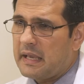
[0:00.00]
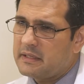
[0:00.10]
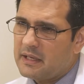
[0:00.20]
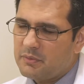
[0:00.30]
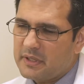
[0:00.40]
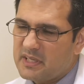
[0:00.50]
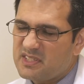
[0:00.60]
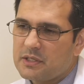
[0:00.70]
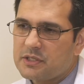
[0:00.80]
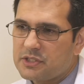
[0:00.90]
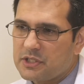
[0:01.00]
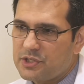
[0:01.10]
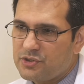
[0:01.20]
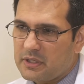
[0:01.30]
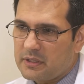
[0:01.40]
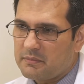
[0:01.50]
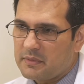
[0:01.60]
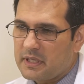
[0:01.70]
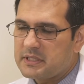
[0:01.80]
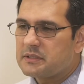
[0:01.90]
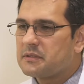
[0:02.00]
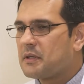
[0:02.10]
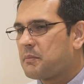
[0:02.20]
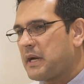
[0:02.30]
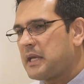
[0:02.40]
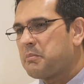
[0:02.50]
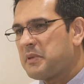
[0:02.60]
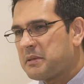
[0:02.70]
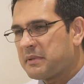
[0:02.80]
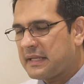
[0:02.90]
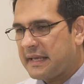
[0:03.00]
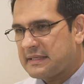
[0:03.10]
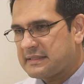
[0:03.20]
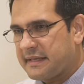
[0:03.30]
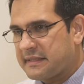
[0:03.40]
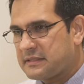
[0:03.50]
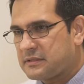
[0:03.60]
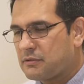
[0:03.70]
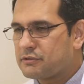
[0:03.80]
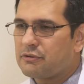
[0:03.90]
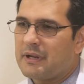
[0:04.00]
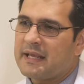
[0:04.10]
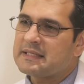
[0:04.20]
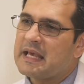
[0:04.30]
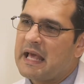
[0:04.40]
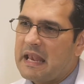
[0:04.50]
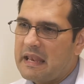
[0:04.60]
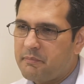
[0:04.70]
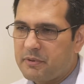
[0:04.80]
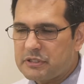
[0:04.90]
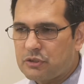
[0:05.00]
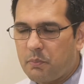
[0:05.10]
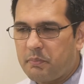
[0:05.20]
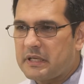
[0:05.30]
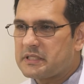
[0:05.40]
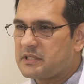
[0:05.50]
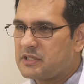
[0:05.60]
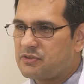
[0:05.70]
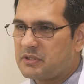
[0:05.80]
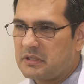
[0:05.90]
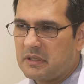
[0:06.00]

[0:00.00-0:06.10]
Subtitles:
And nowadays, surgery is by minimal access, also known as laparoscopic surgery.